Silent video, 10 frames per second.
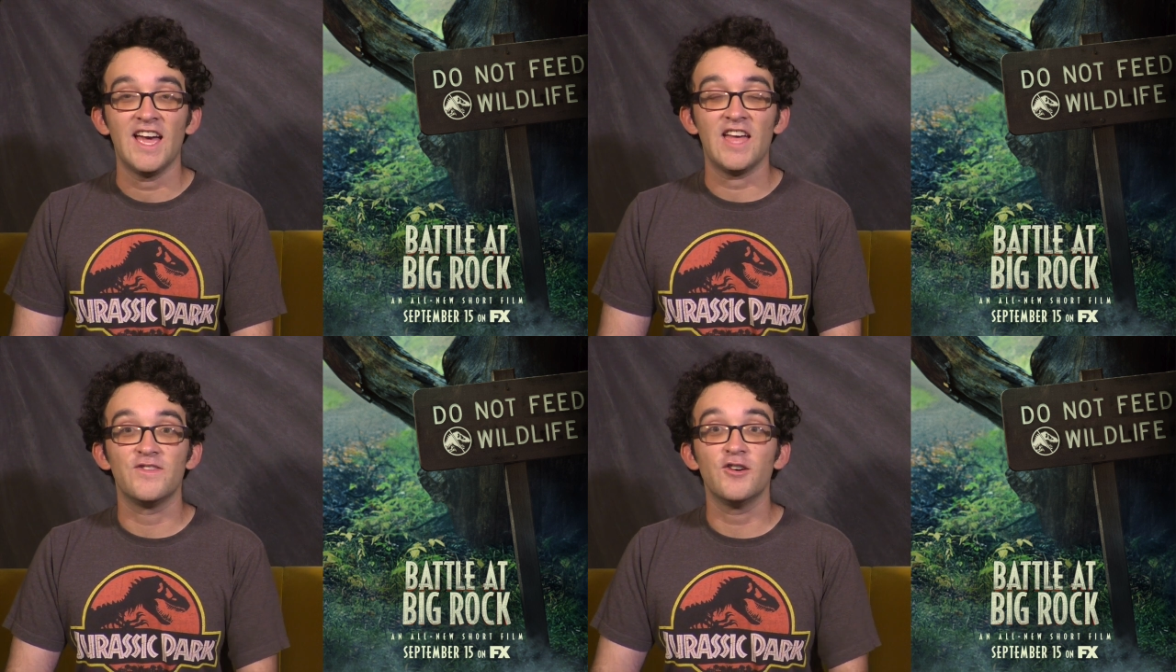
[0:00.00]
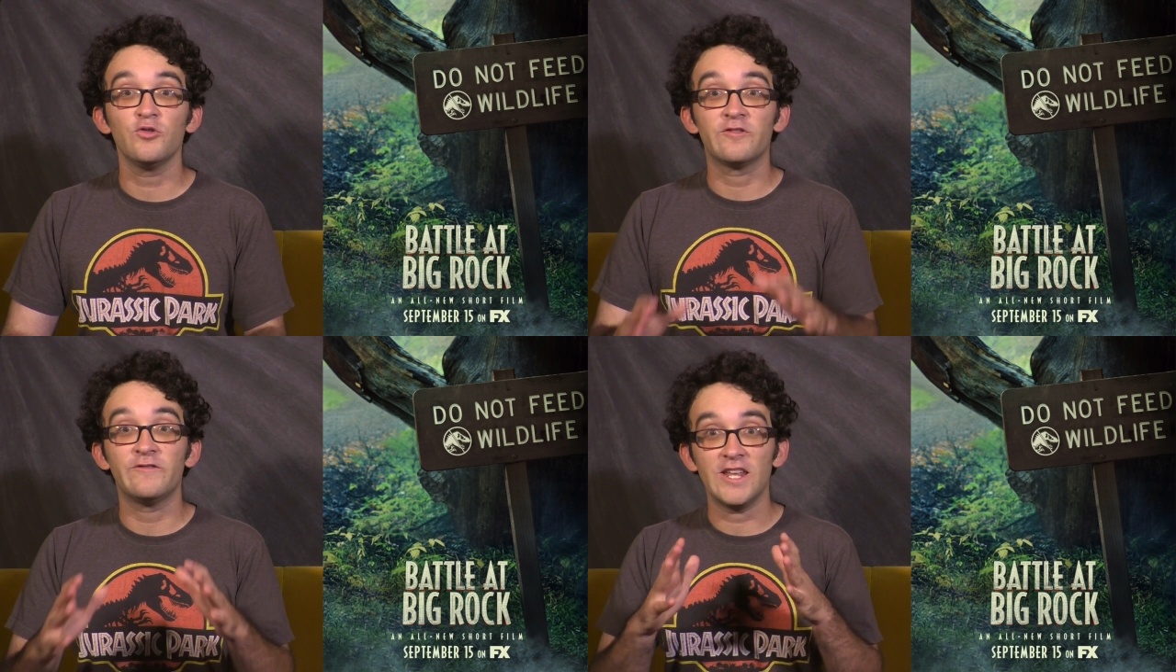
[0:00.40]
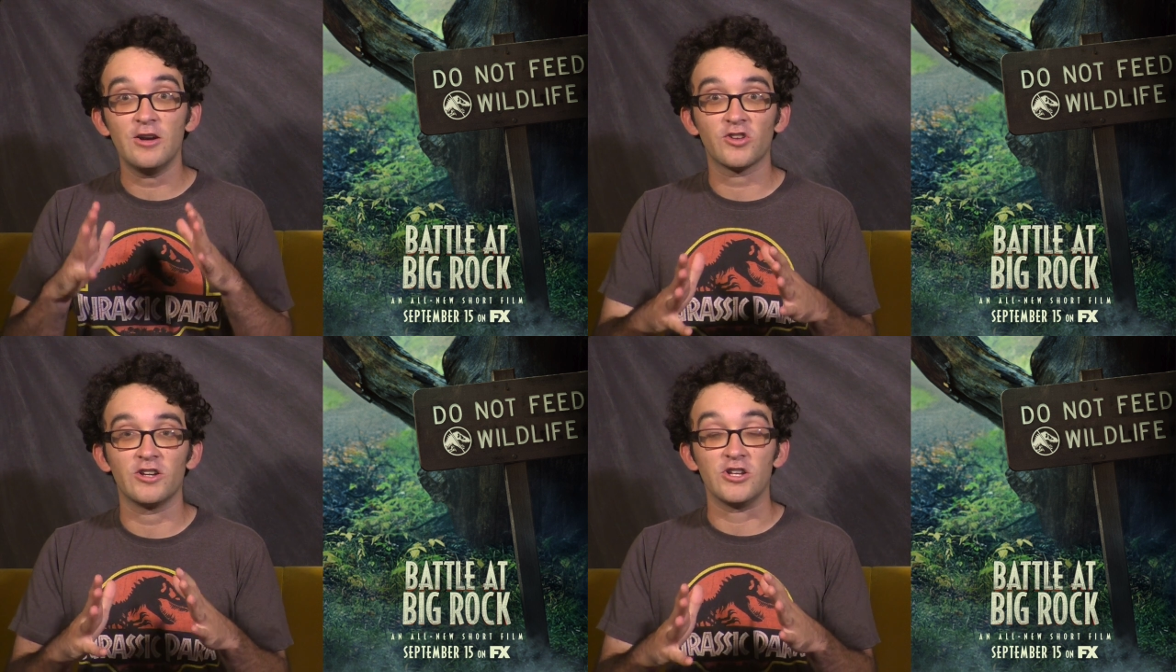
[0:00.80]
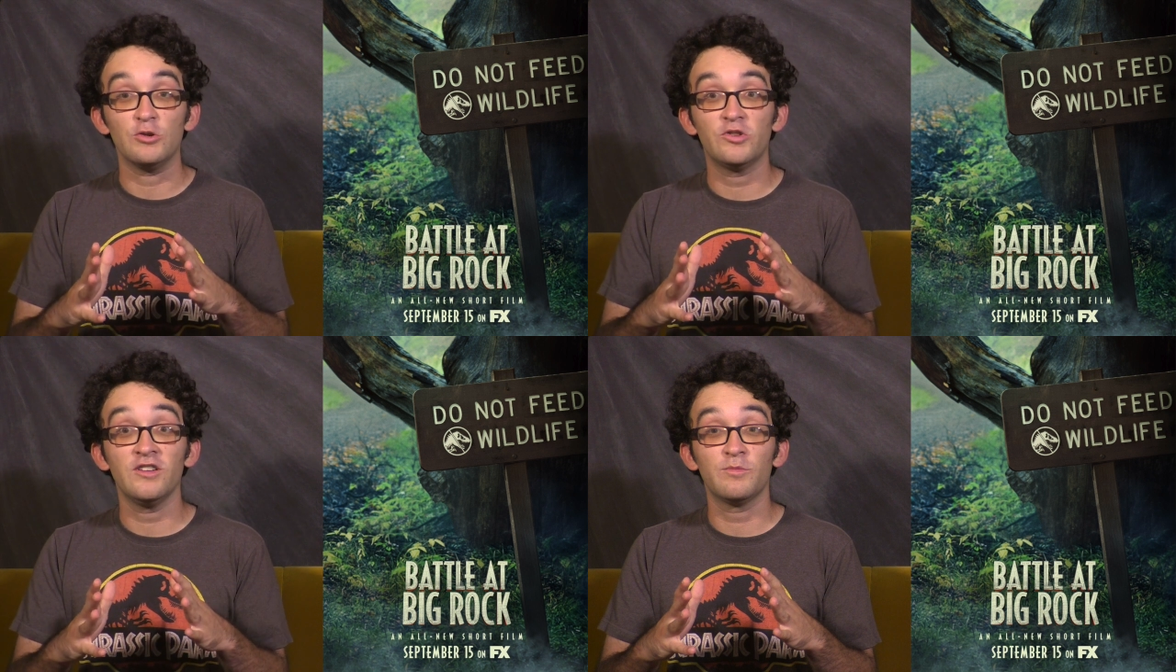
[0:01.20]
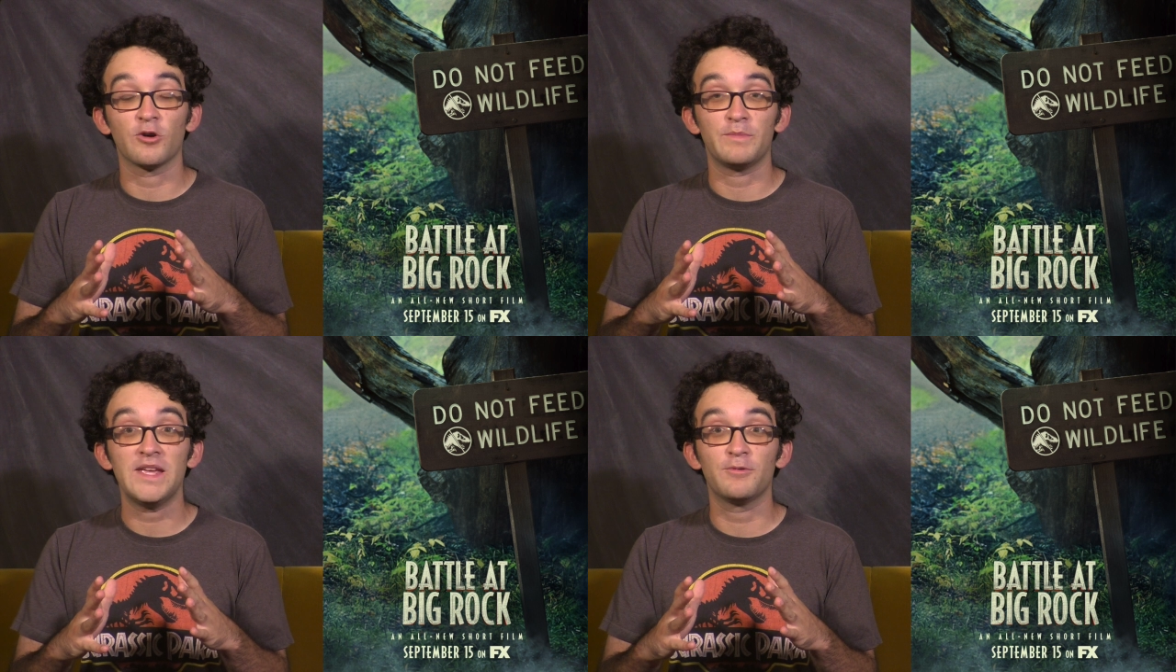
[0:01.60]
And those videos on YouTube
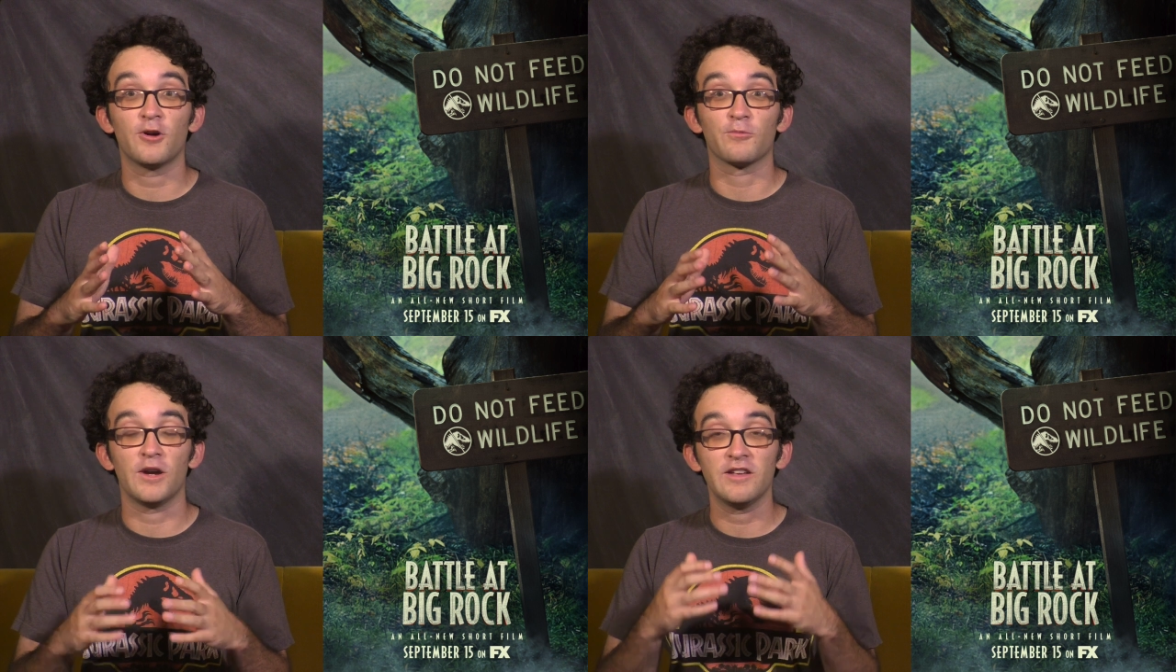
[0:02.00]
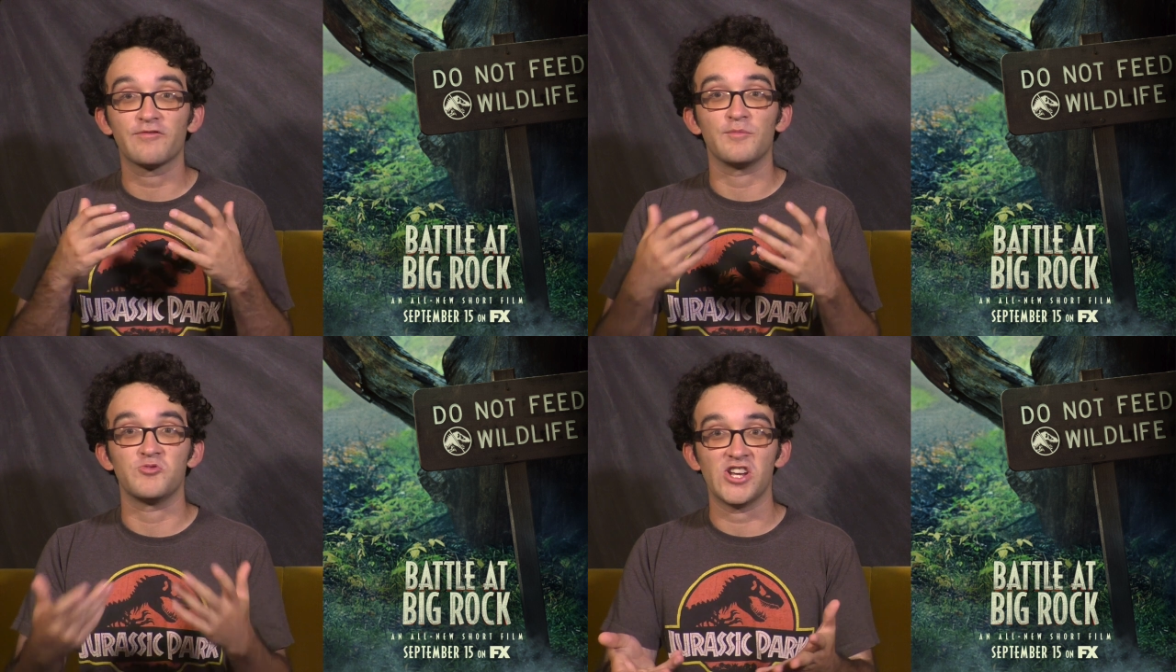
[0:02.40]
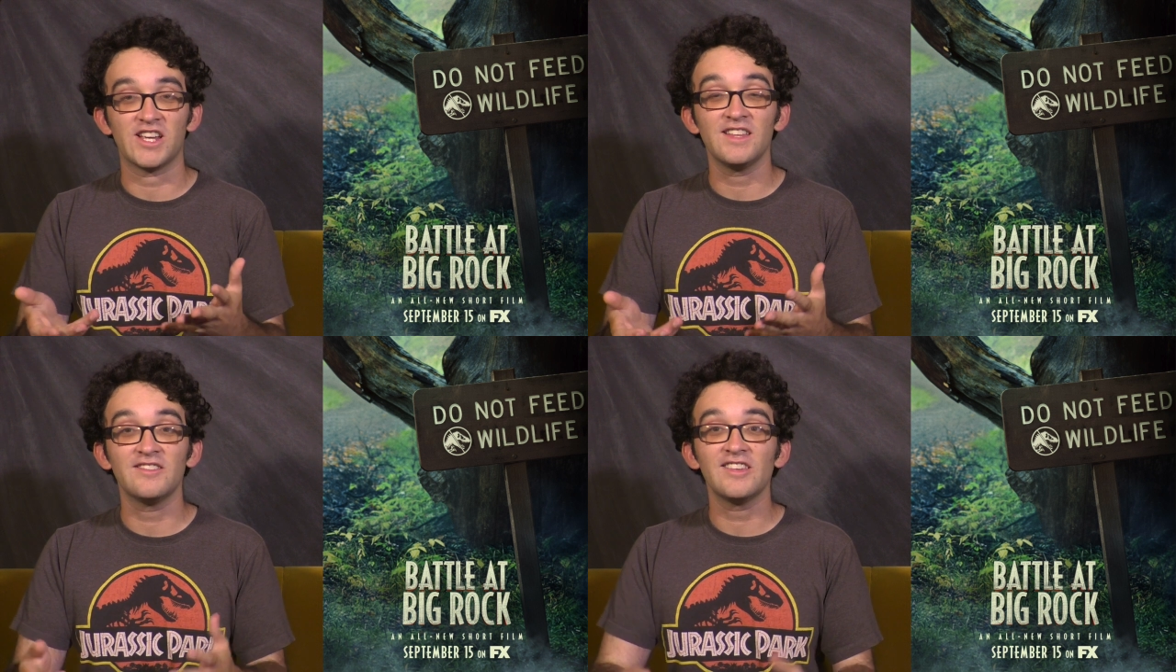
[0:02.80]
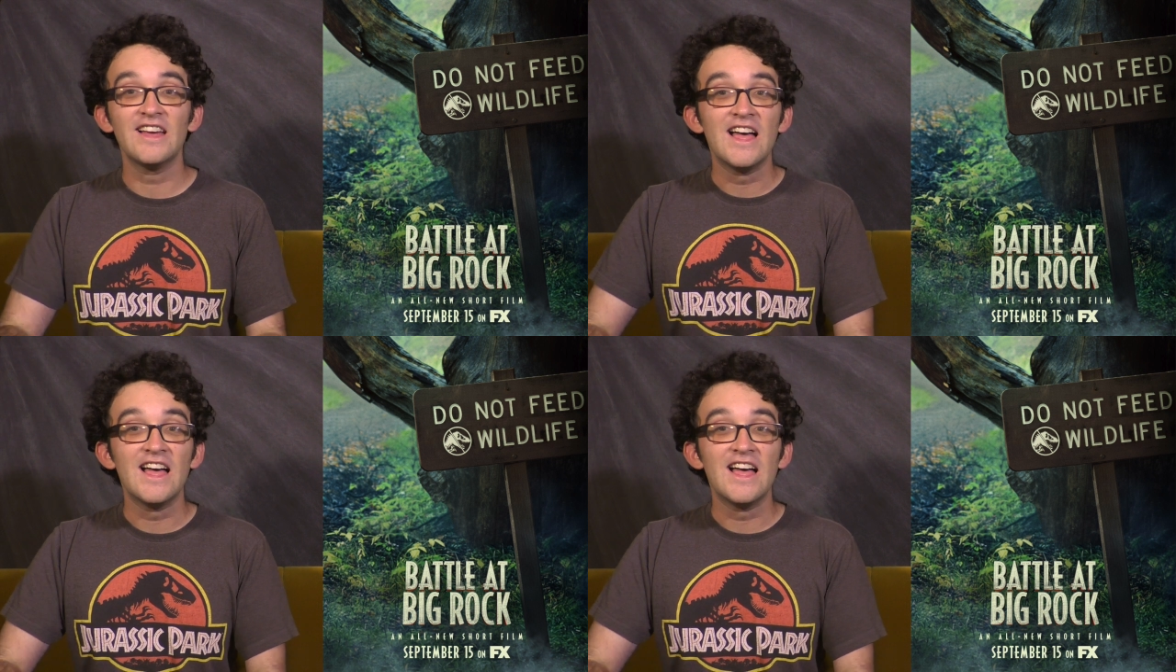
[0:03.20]
where people are running from chickens,